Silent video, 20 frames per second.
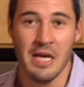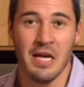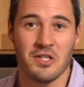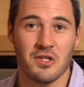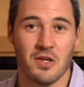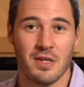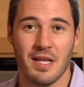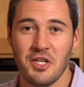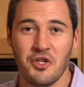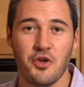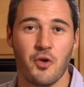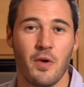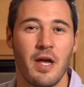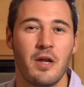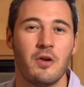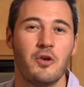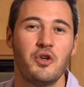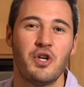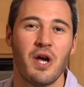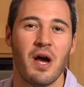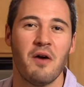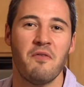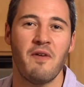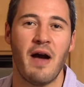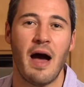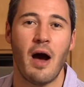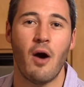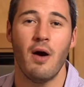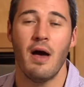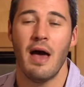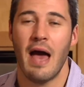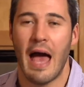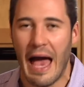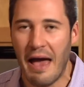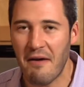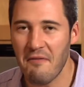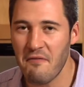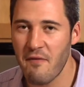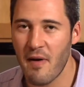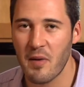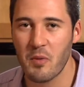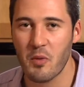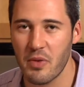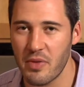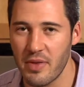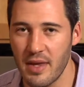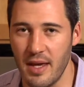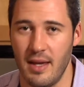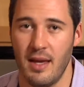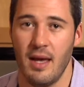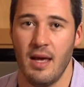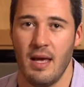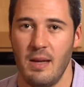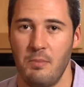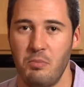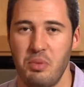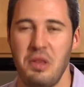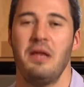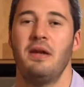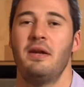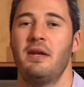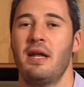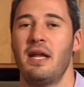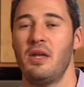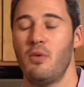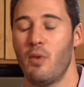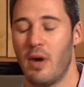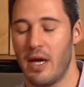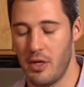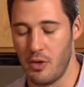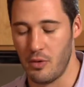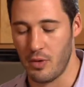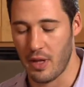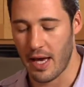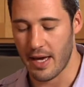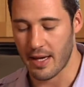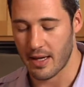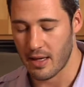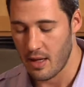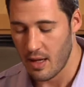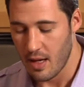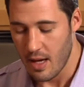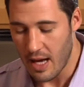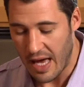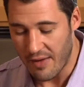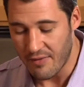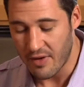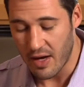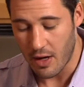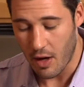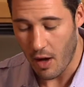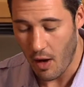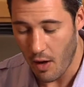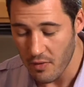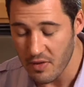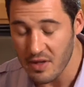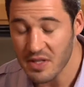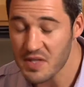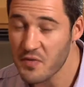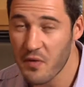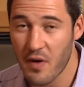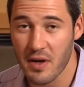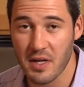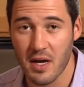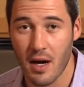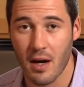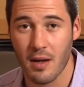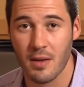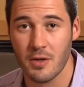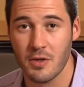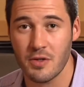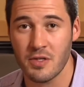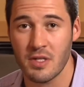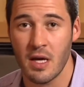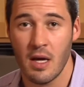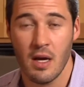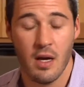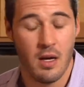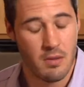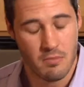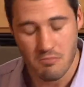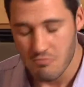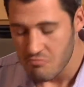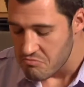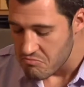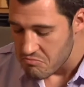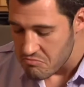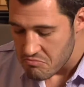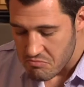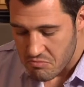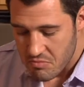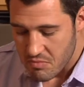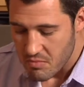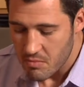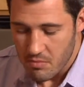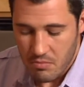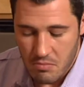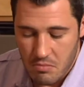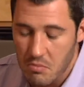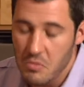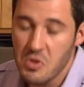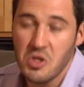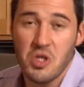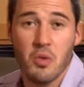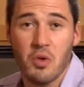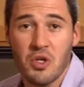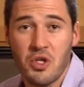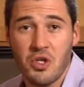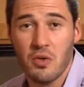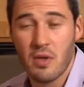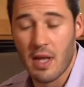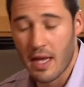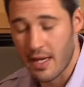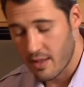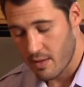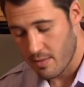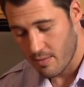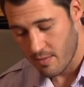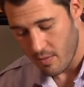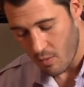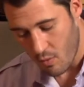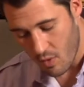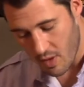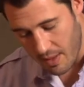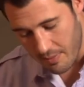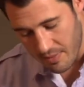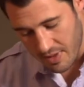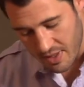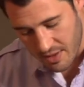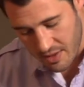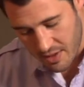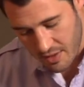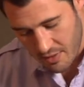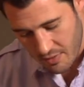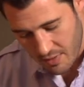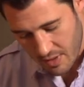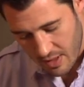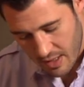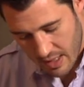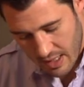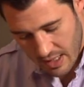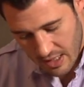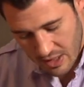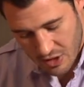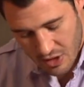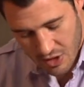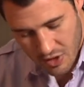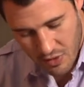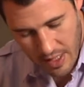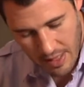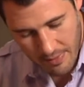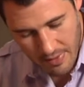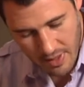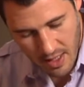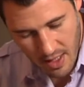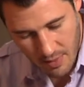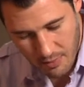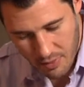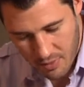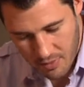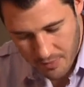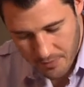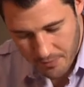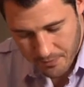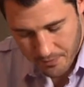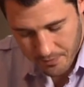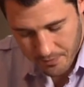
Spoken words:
So let your inner chef out, have fun with it, and plate it any way you like. I've got all these fun colors. Do what you like. What I'm gonna do is just grab a couple